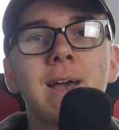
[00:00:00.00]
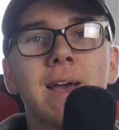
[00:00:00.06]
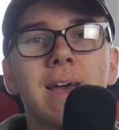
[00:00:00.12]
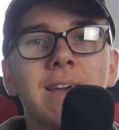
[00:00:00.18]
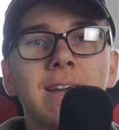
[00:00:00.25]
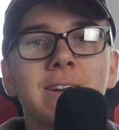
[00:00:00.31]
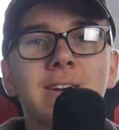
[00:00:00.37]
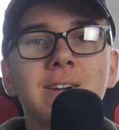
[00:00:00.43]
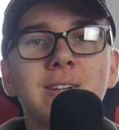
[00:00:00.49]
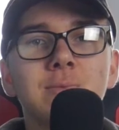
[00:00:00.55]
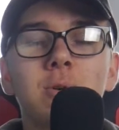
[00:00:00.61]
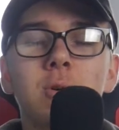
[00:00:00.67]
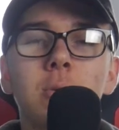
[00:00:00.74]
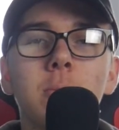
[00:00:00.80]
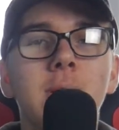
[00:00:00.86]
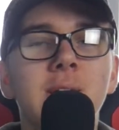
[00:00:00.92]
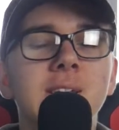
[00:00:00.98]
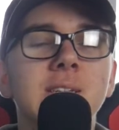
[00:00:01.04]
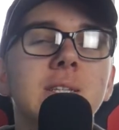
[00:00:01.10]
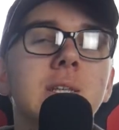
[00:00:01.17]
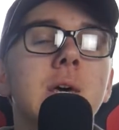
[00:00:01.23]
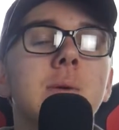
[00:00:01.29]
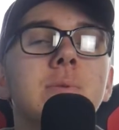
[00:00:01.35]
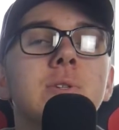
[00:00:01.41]
Hey guys, welcome back to
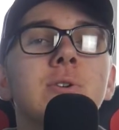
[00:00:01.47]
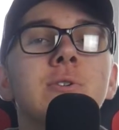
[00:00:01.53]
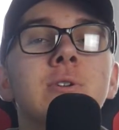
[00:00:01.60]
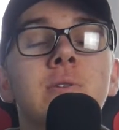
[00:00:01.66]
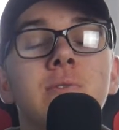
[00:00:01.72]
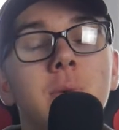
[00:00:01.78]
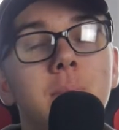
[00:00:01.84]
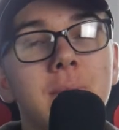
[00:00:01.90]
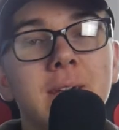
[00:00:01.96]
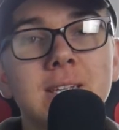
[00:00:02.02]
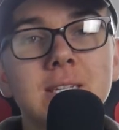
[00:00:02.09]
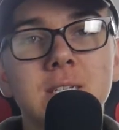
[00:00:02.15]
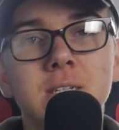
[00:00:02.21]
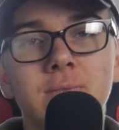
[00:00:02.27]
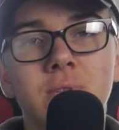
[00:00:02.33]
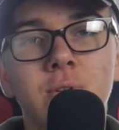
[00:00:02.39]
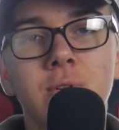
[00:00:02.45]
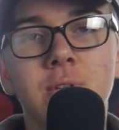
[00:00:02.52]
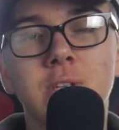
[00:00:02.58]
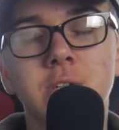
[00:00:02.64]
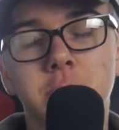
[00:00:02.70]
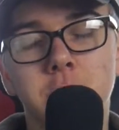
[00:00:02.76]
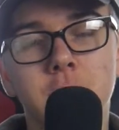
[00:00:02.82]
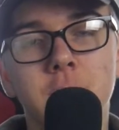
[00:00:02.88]
another episode of the basics of nodes
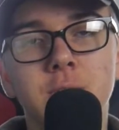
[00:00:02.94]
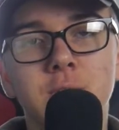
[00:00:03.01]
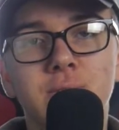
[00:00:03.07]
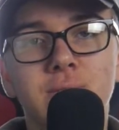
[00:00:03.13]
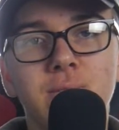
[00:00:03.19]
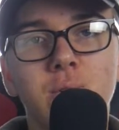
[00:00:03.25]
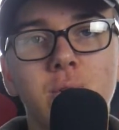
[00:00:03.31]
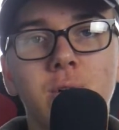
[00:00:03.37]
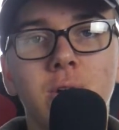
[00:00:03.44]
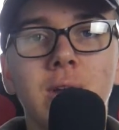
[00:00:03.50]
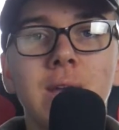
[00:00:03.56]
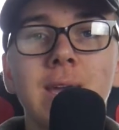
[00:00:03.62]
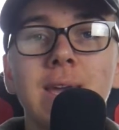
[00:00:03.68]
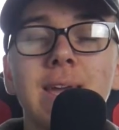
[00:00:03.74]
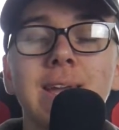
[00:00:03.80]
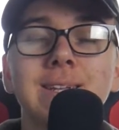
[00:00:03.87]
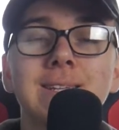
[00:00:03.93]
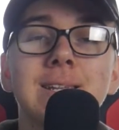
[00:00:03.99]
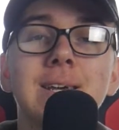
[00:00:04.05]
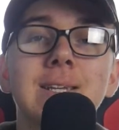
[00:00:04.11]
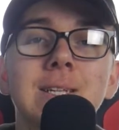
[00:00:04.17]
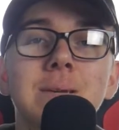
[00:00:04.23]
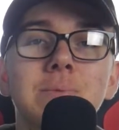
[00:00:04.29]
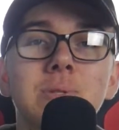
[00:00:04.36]
in Unreal Engine 4. In
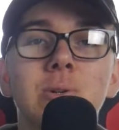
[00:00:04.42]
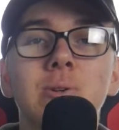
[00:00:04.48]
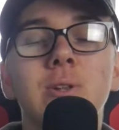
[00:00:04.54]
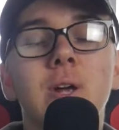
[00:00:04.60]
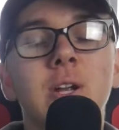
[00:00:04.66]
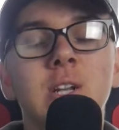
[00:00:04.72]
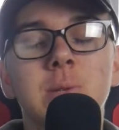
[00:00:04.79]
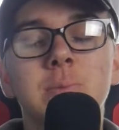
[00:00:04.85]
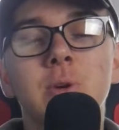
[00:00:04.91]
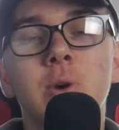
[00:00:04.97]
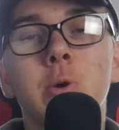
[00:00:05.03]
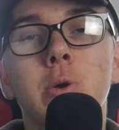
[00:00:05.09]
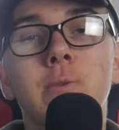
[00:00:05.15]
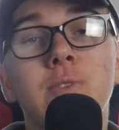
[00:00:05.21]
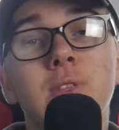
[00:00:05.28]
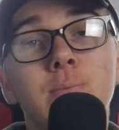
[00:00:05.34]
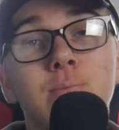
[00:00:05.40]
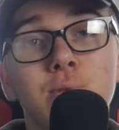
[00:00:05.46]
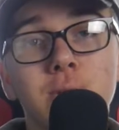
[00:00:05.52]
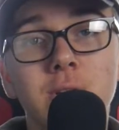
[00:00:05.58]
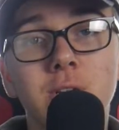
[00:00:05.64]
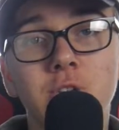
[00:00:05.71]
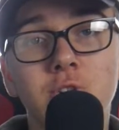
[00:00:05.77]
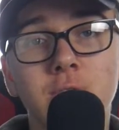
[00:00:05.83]
today's episode, I'm going to be going over the
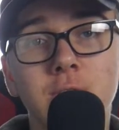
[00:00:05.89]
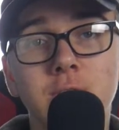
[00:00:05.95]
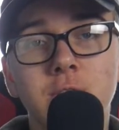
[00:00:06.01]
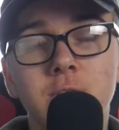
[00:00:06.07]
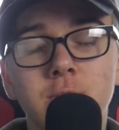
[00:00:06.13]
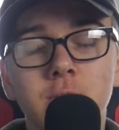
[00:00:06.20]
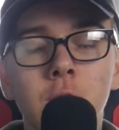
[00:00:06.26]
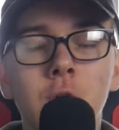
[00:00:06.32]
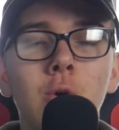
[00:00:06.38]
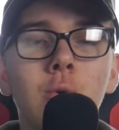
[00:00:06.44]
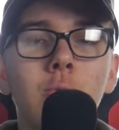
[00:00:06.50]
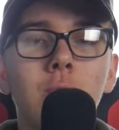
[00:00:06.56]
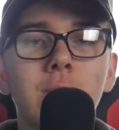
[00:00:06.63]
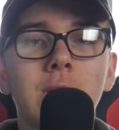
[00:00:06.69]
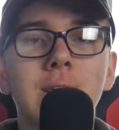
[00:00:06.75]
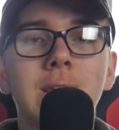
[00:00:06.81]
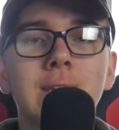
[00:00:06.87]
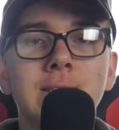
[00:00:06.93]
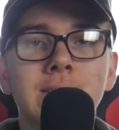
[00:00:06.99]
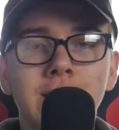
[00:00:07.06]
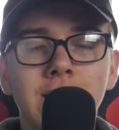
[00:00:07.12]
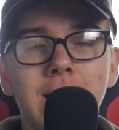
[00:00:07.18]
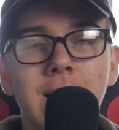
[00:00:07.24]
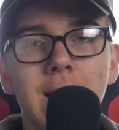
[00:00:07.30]
print string node, what it is,
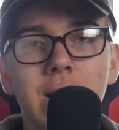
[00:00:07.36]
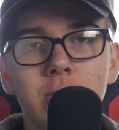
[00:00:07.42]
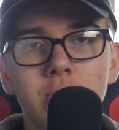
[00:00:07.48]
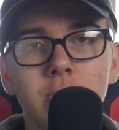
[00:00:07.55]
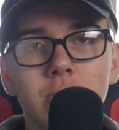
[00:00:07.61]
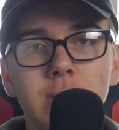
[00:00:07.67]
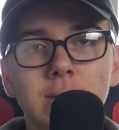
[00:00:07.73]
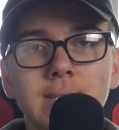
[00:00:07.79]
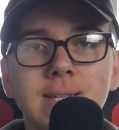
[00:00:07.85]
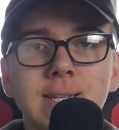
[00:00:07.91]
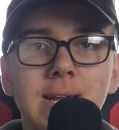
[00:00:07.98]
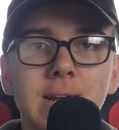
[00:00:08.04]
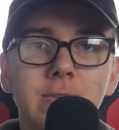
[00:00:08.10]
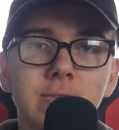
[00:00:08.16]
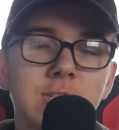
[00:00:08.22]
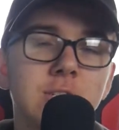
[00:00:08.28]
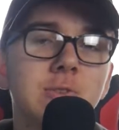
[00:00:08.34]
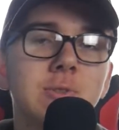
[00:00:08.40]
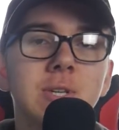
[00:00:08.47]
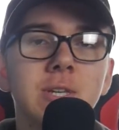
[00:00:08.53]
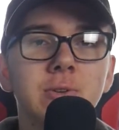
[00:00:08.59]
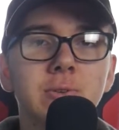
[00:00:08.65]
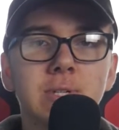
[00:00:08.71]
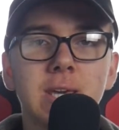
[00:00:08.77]
how it works, and how you can use it
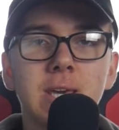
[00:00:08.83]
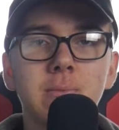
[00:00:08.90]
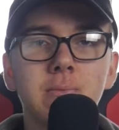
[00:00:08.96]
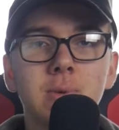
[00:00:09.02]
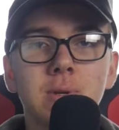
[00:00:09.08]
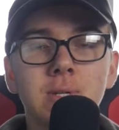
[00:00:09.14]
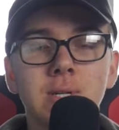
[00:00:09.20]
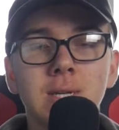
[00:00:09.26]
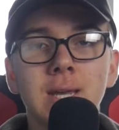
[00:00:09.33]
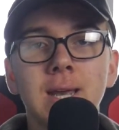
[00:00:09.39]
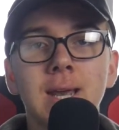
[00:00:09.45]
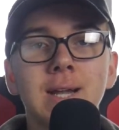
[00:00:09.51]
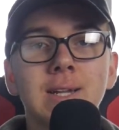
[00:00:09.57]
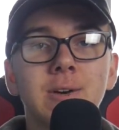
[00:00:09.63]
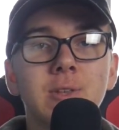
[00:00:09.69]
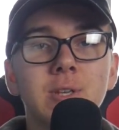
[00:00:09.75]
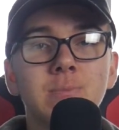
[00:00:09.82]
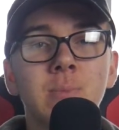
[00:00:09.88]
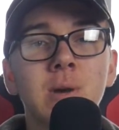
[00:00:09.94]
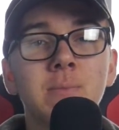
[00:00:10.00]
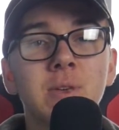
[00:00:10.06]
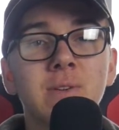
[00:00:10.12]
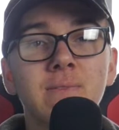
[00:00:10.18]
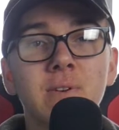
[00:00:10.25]
in your game. And now this
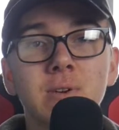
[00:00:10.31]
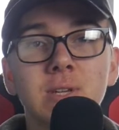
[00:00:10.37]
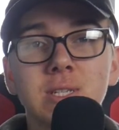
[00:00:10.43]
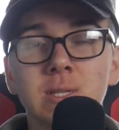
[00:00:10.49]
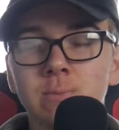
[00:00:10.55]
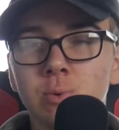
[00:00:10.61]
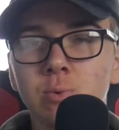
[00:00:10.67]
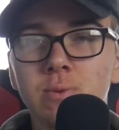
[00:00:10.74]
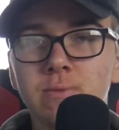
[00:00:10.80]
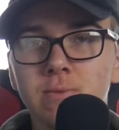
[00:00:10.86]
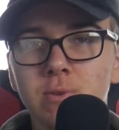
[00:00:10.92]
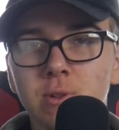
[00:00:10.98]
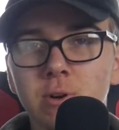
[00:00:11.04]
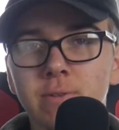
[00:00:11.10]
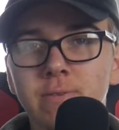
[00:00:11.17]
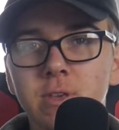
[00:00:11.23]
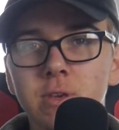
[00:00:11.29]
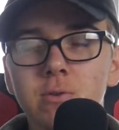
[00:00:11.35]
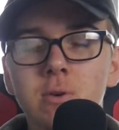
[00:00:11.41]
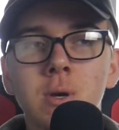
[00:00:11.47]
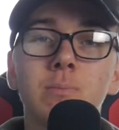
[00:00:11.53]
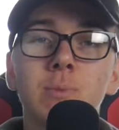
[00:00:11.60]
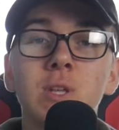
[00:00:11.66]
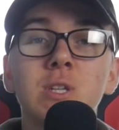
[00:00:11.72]
might be a very simple one for a lot of you,
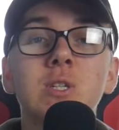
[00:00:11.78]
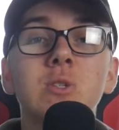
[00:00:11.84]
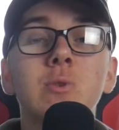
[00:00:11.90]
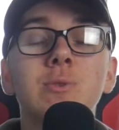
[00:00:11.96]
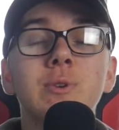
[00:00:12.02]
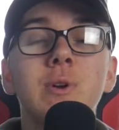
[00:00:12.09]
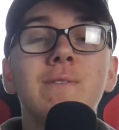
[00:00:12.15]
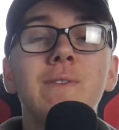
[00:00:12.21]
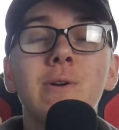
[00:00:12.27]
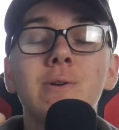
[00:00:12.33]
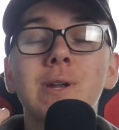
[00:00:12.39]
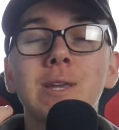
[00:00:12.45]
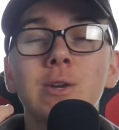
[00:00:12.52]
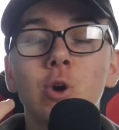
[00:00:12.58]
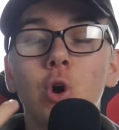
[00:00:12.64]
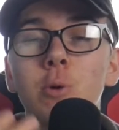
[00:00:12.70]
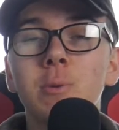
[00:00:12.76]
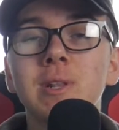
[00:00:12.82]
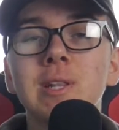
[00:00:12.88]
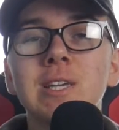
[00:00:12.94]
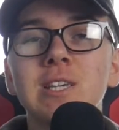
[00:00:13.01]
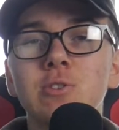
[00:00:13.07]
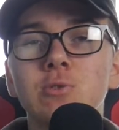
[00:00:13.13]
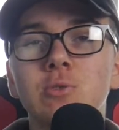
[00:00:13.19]
but this is also a very
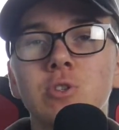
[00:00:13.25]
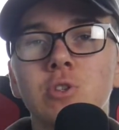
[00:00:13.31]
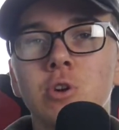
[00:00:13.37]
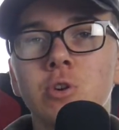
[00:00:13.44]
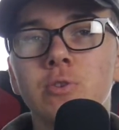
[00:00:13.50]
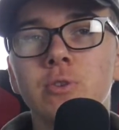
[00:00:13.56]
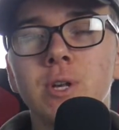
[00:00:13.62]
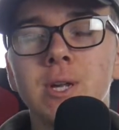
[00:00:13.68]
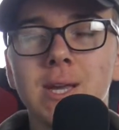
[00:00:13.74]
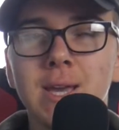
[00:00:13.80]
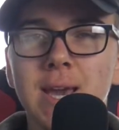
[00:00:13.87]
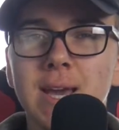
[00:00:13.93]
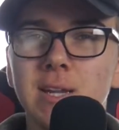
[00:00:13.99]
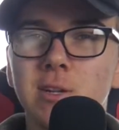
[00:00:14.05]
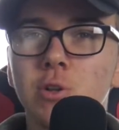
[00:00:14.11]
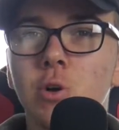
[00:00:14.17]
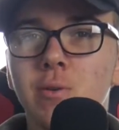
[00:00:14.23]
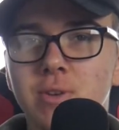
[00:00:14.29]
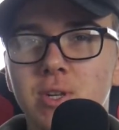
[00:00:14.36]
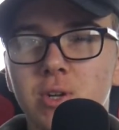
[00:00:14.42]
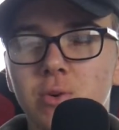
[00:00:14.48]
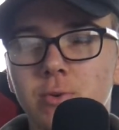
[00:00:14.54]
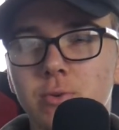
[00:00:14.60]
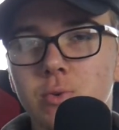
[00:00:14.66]
commonly used node in a lot of
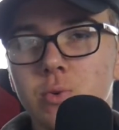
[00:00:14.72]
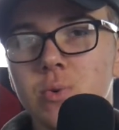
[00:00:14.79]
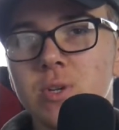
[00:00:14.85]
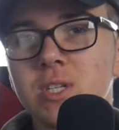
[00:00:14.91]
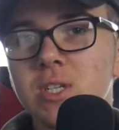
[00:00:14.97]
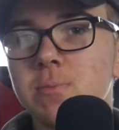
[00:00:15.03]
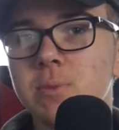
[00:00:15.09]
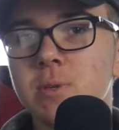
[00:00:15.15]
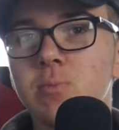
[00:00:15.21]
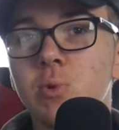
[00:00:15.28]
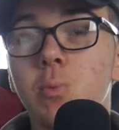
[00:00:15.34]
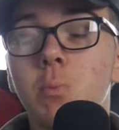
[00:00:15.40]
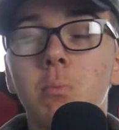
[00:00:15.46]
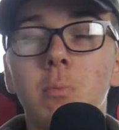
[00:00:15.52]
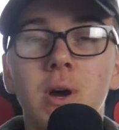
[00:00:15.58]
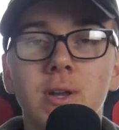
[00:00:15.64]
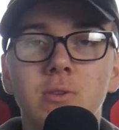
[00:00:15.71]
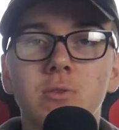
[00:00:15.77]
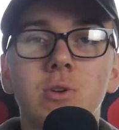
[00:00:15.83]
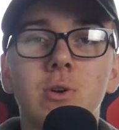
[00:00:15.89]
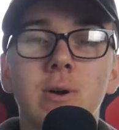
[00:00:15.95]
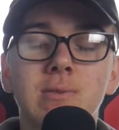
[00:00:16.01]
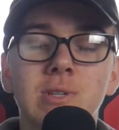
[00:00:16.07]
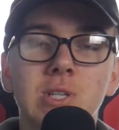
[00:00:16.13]
tutorials, which some people might not know
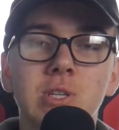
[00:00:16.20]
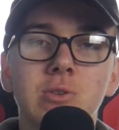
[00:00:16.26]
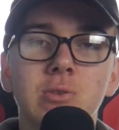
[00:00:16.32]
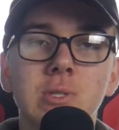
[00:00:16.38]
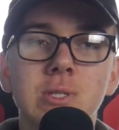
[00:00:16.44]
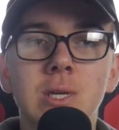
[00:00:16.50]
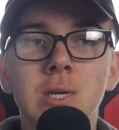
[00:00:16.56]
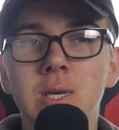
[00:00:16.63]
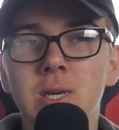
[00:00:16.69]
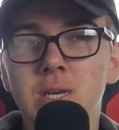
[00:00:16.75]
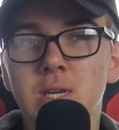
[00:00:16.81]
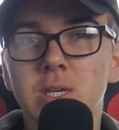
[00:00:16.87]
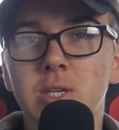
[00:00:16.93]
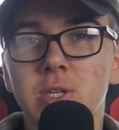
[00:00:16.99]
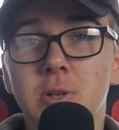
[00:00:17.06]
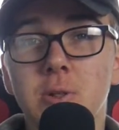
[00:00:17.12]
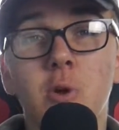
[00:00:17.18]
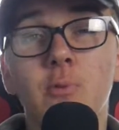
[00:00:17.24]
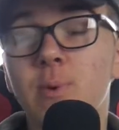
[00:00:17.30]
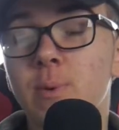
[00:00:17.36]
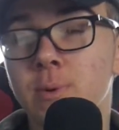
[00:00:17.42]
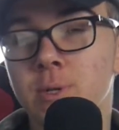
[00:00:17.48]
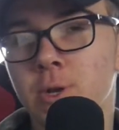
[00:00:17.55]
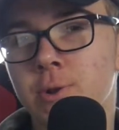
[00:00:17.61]
how to use because a lot of
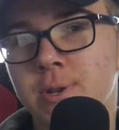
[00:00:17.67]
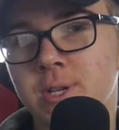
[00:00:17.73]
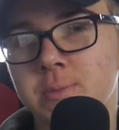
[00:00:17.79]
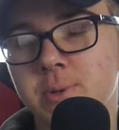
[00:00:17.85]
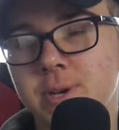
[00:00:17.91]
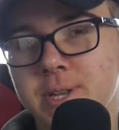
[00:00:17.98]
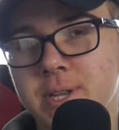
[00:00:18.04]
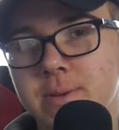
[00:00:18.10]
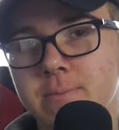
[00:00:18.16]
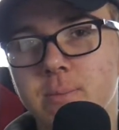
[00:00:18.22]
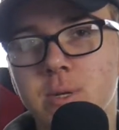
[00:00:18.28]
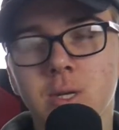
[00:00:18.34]
people don't explain it.